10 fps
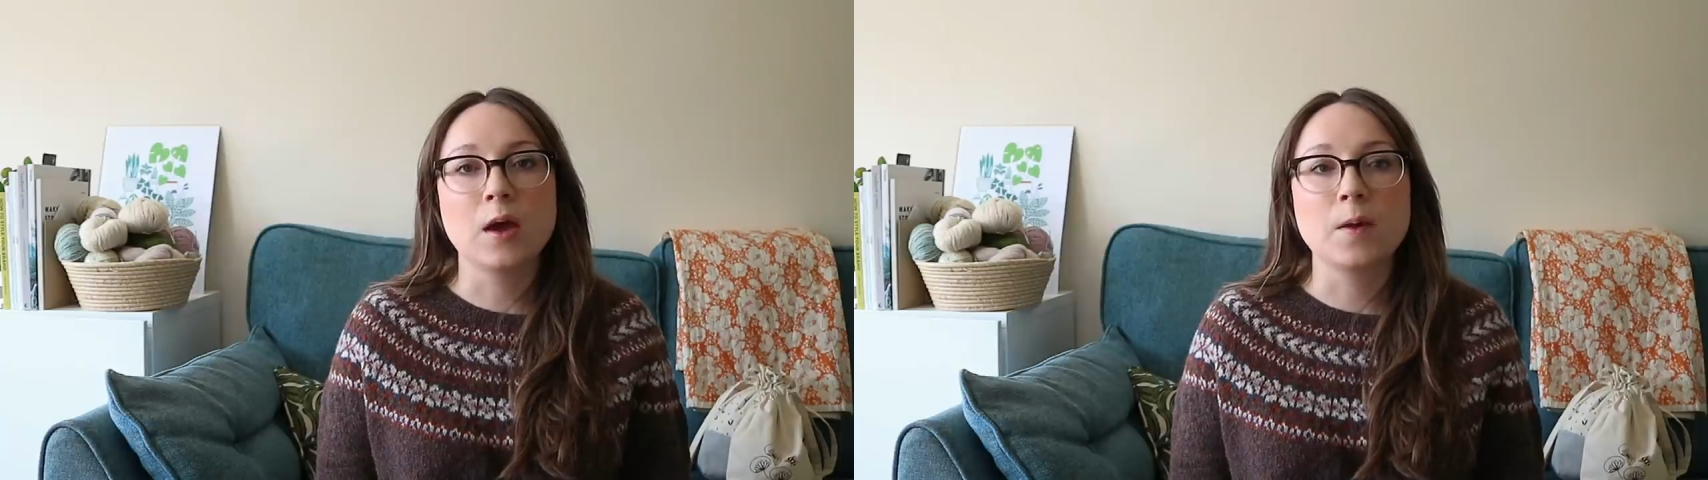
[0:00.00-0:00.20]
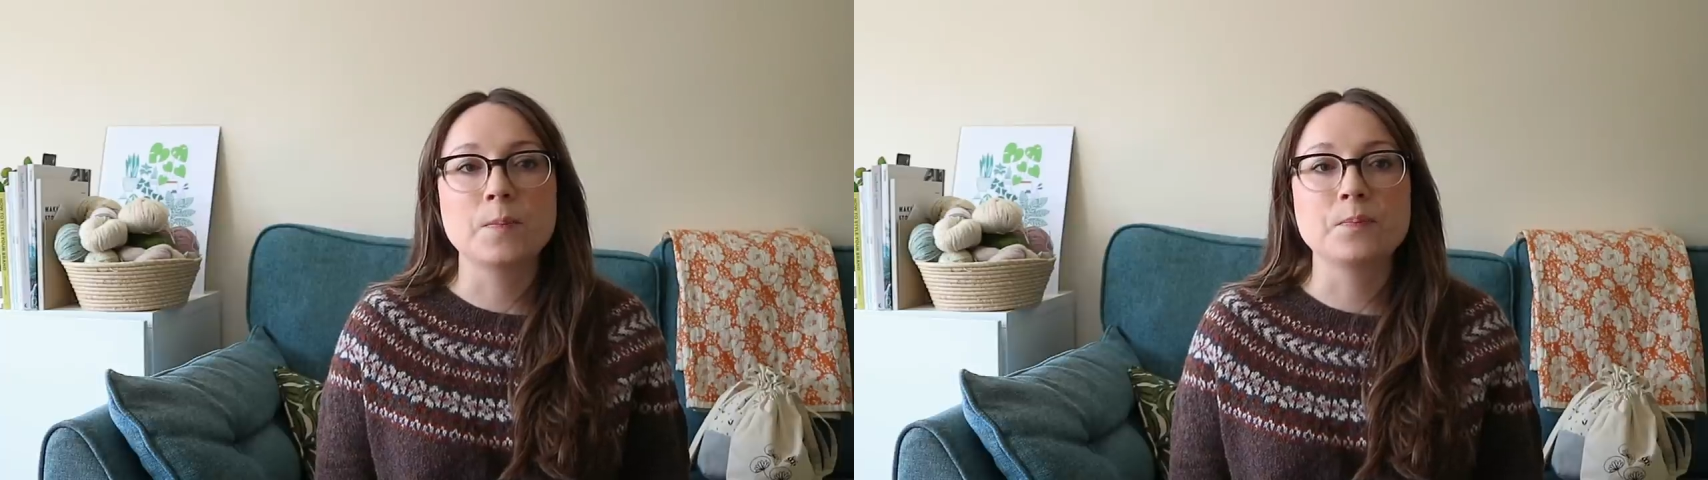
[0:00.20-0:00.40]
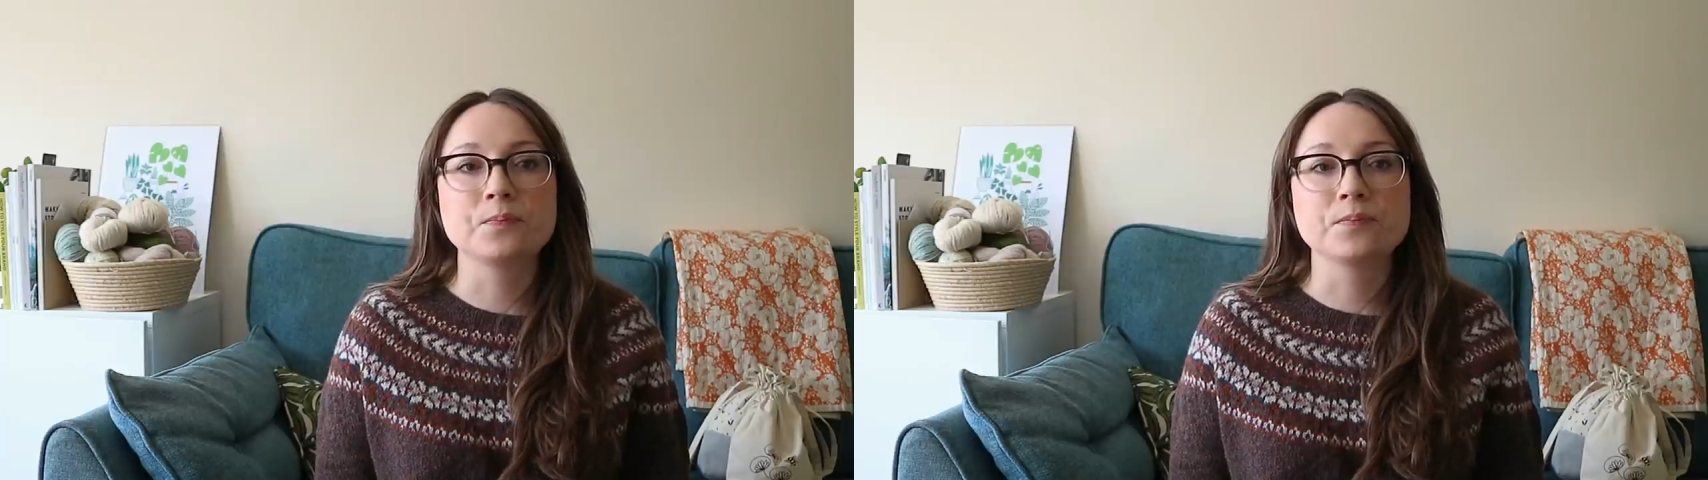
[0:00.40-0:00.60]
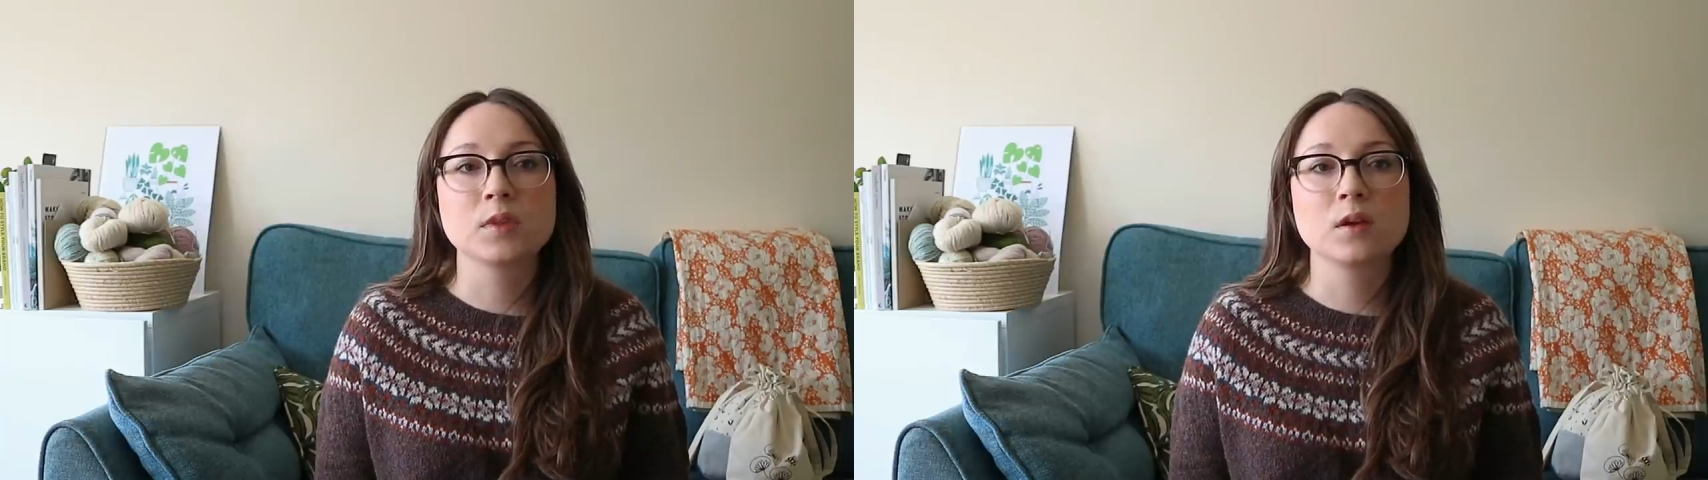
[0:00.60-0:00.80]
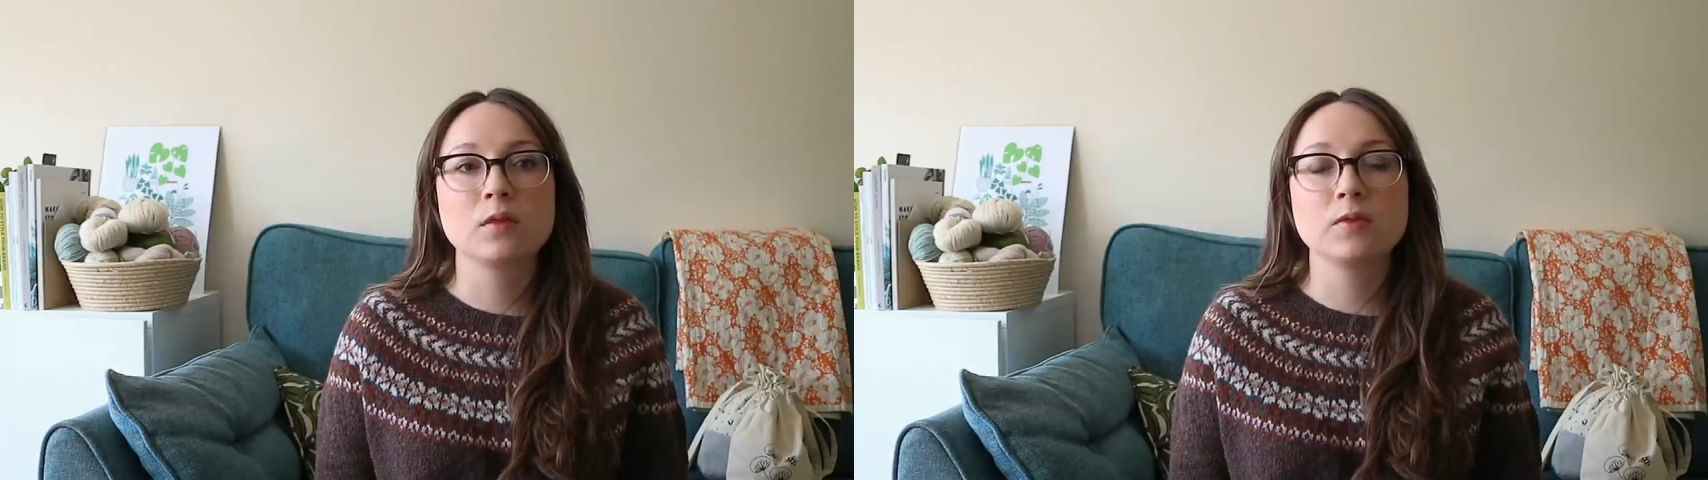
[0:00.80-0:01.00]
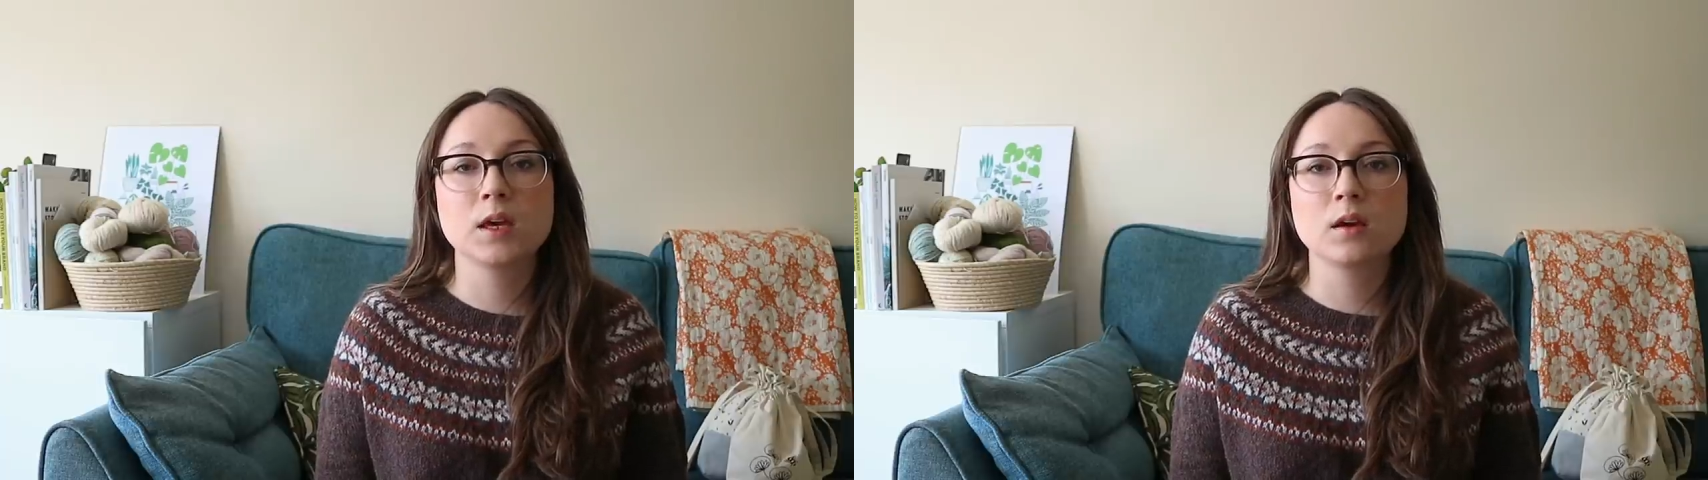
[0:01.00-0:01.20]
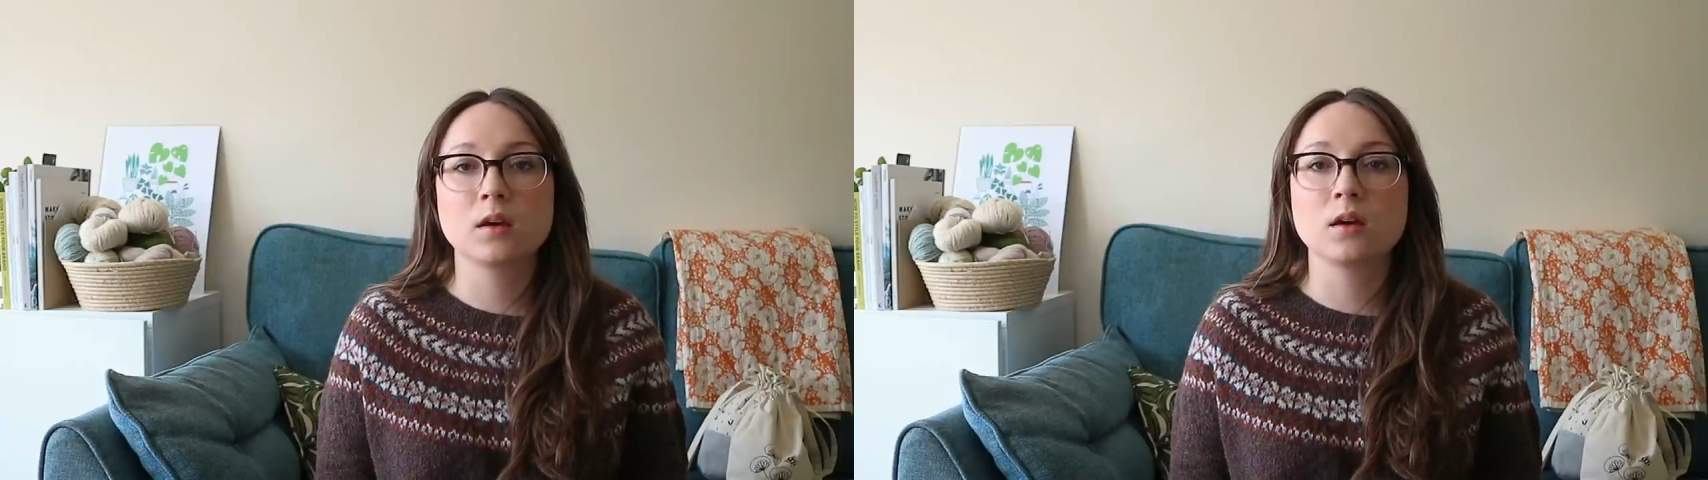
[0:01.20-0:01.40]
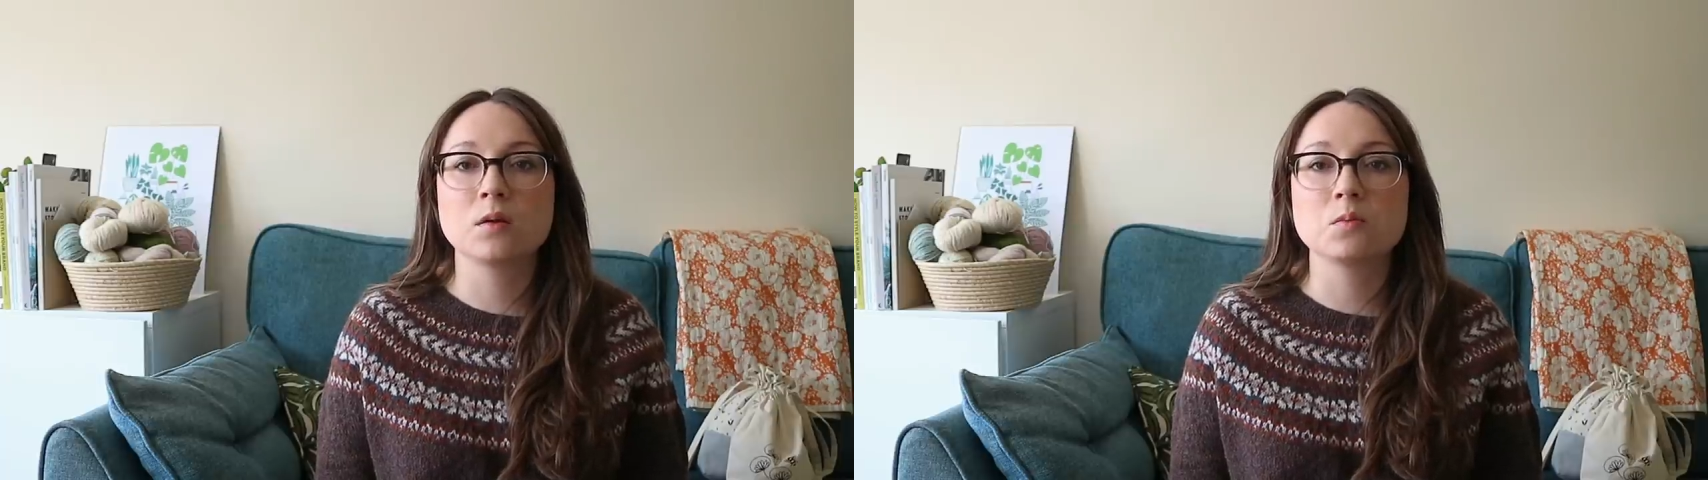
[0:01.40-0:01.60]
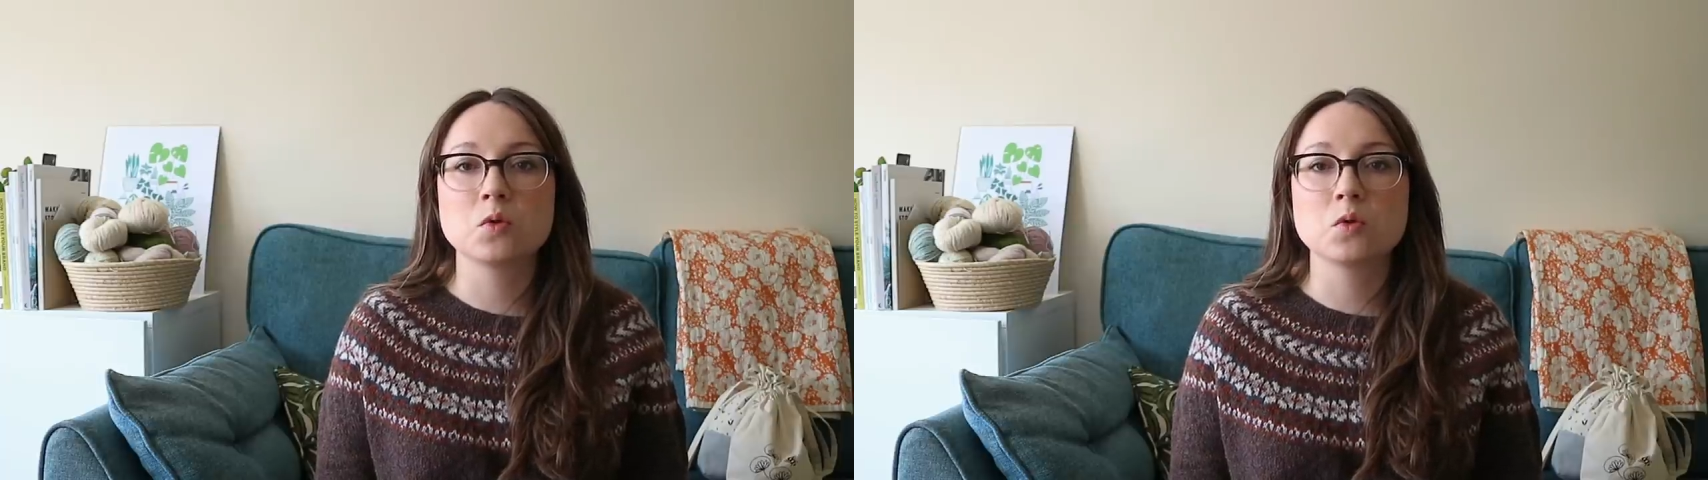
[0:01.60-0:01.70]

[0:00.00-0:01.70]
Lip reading: of thicker,